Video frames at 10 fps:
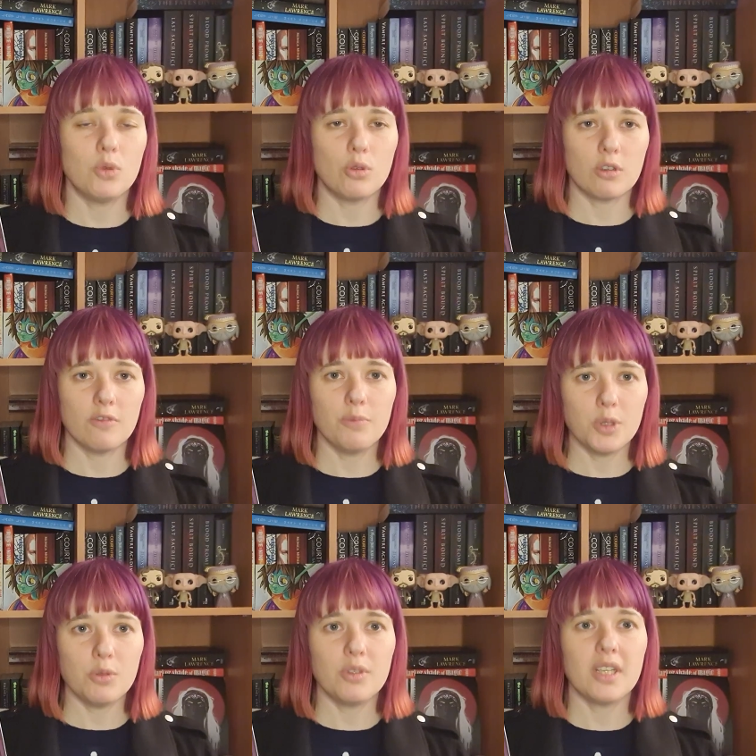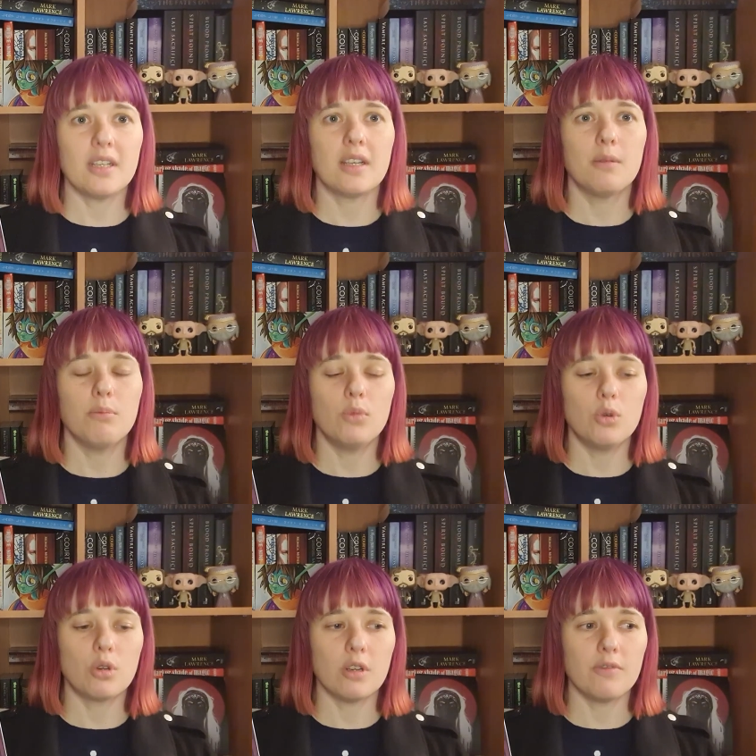more of building
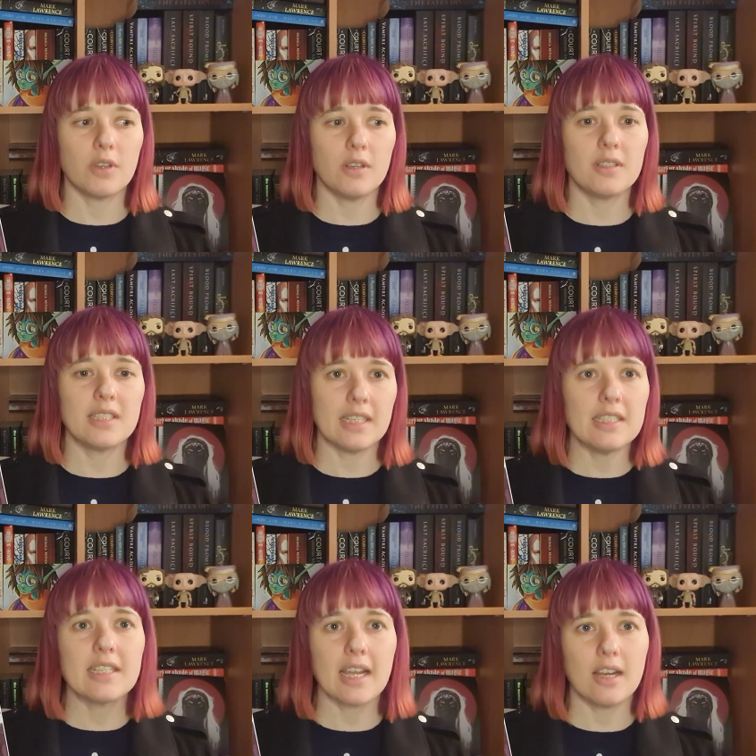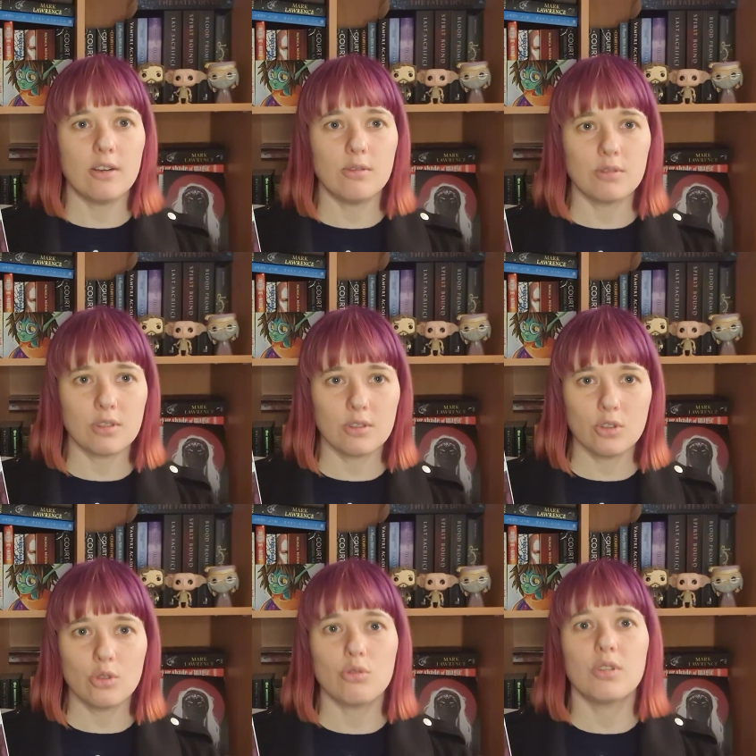more of a detailed
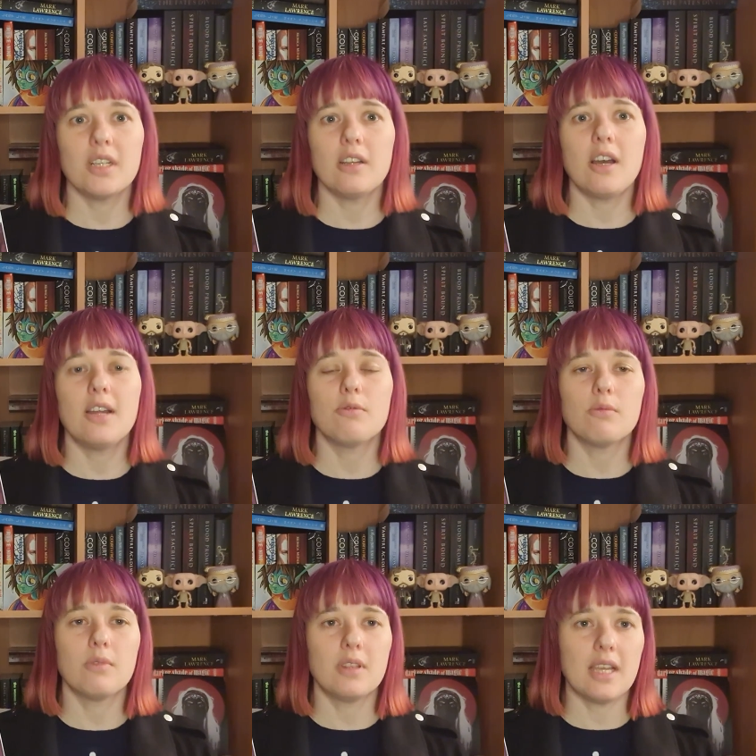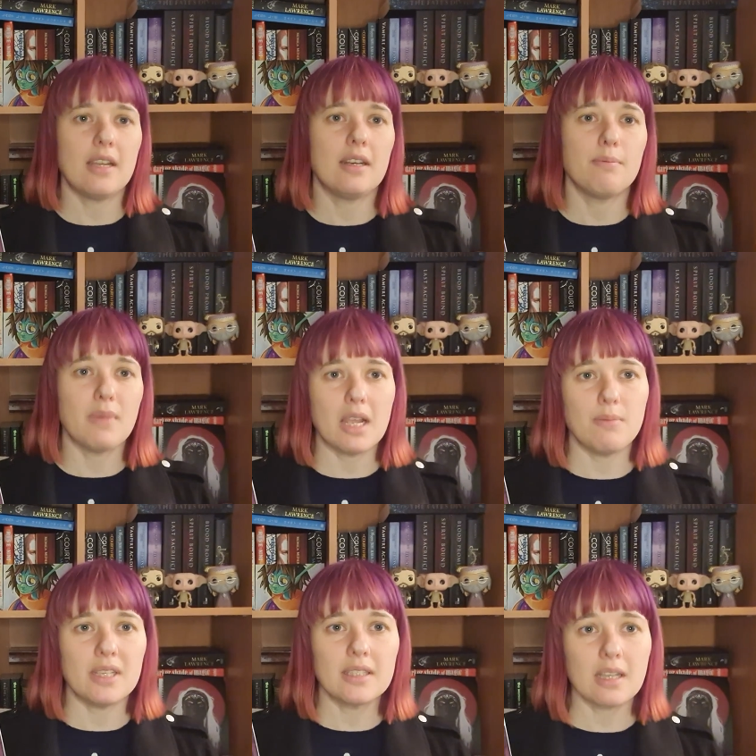storyline than
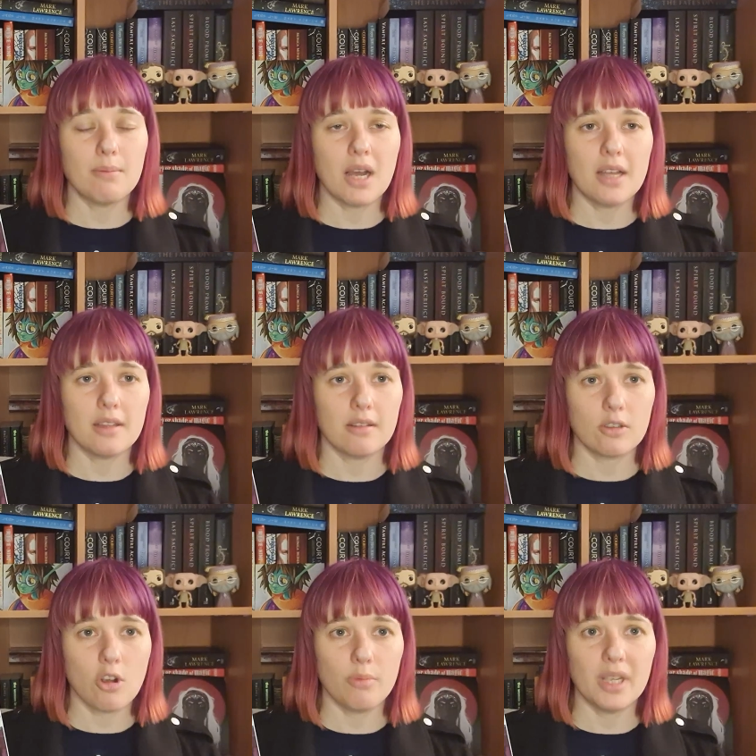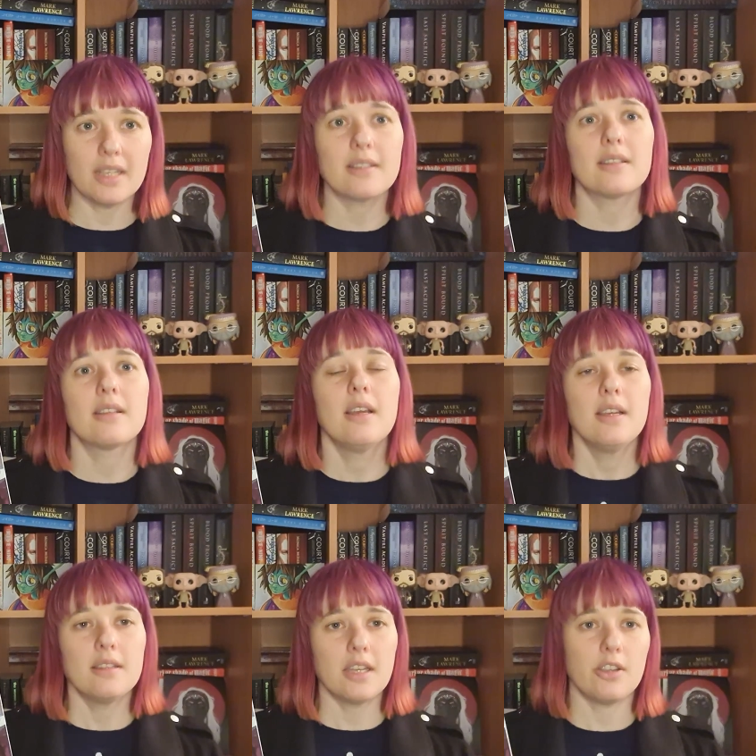maybe some other comics
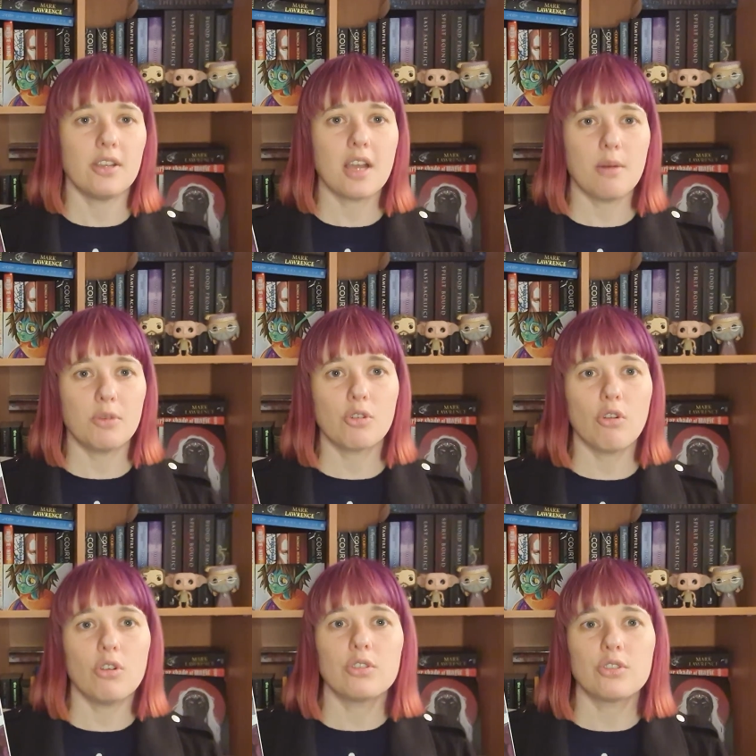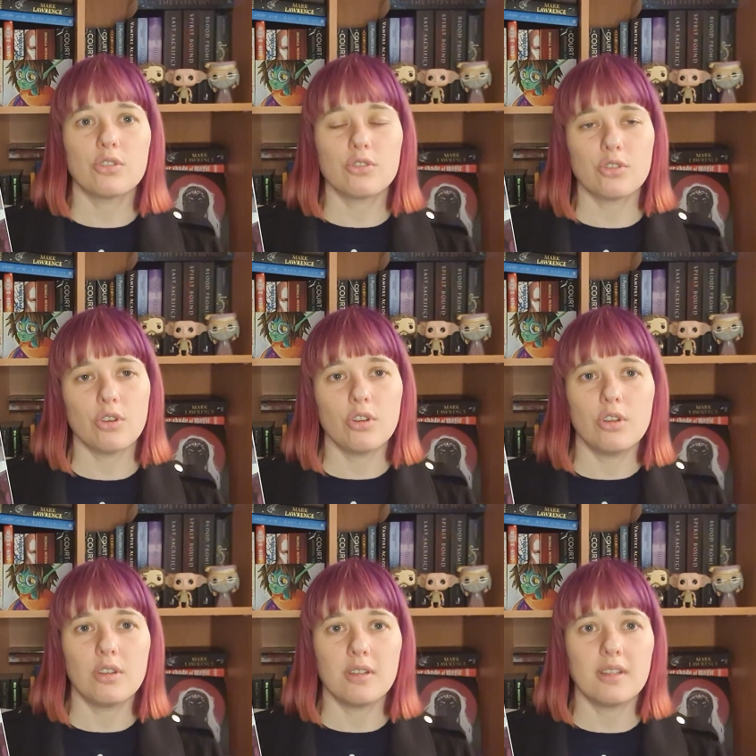that you come across.
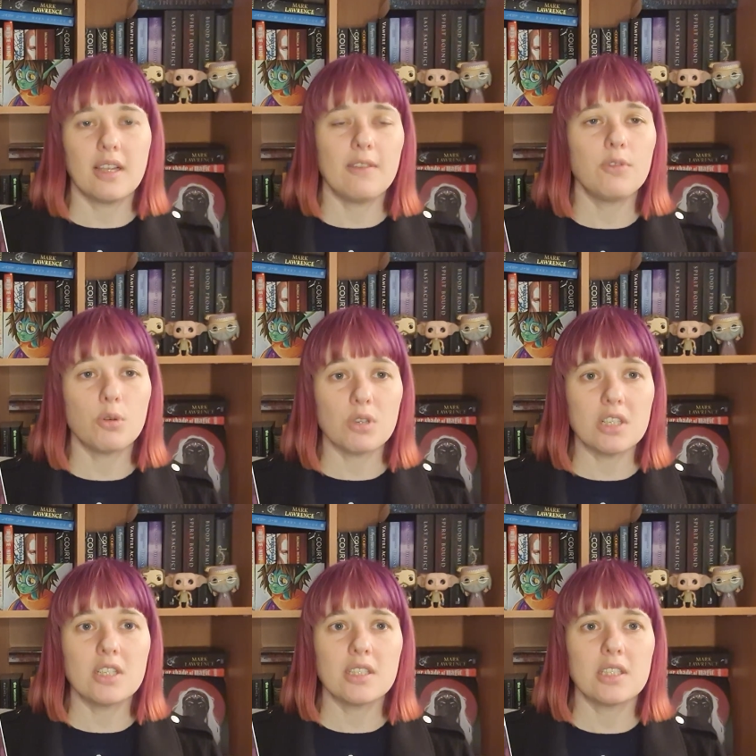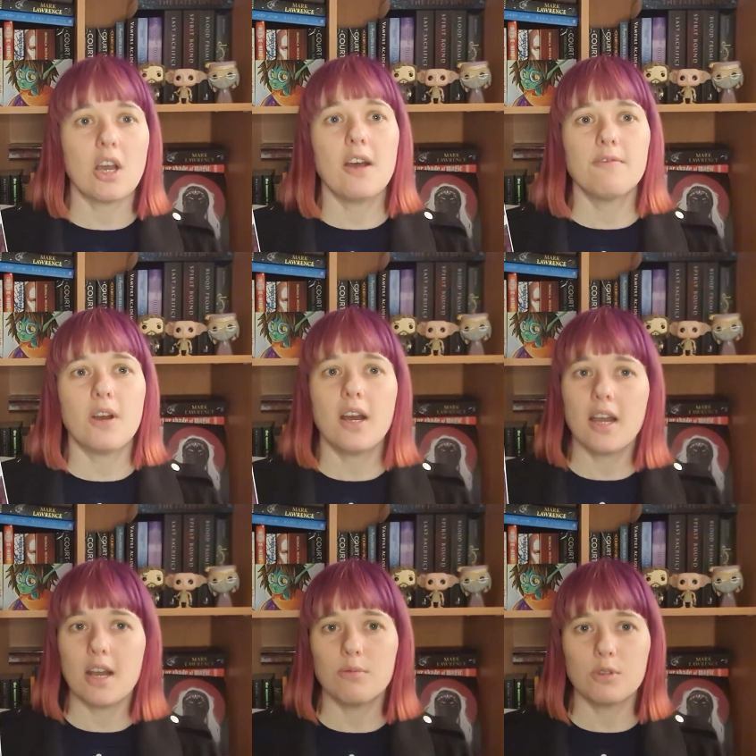So if you're into
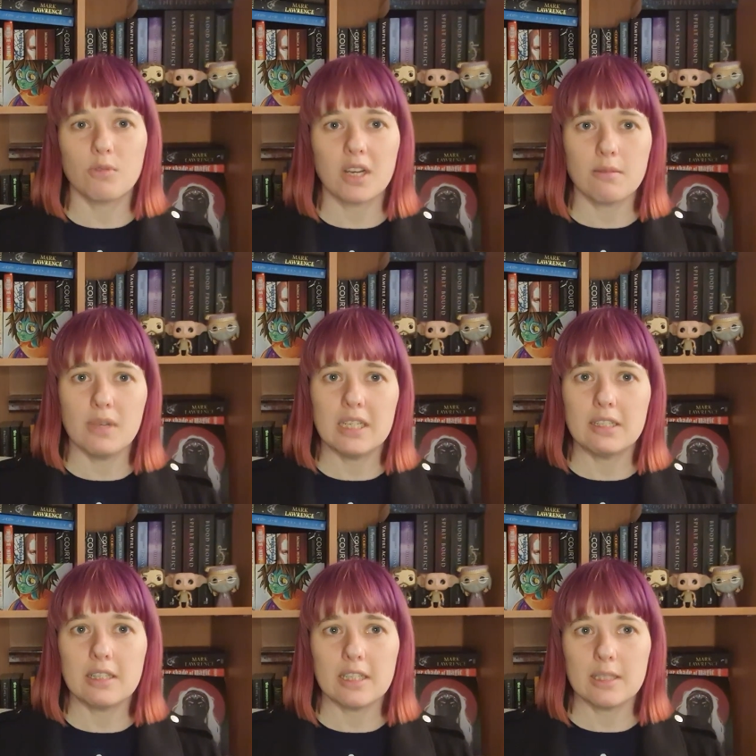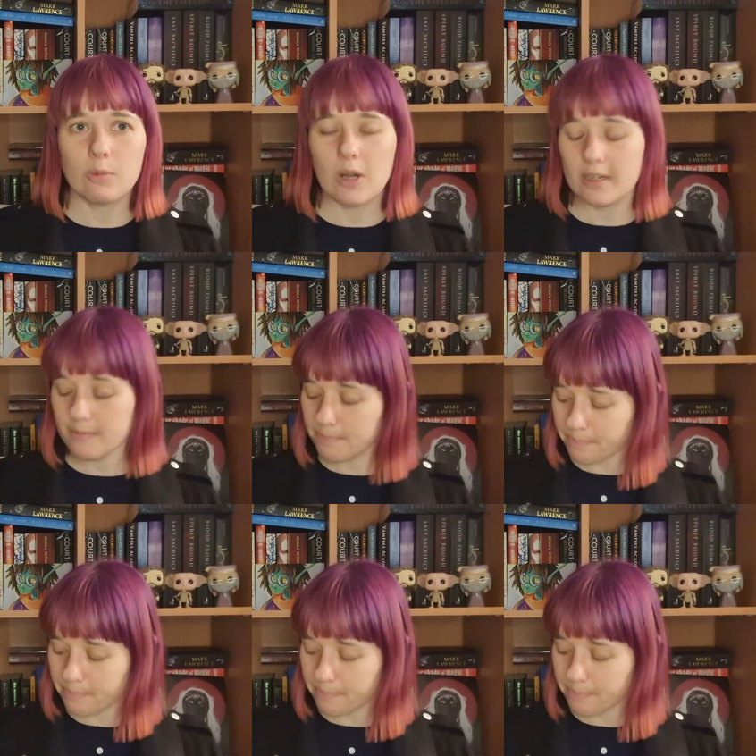sci-fi, I would recommend this one.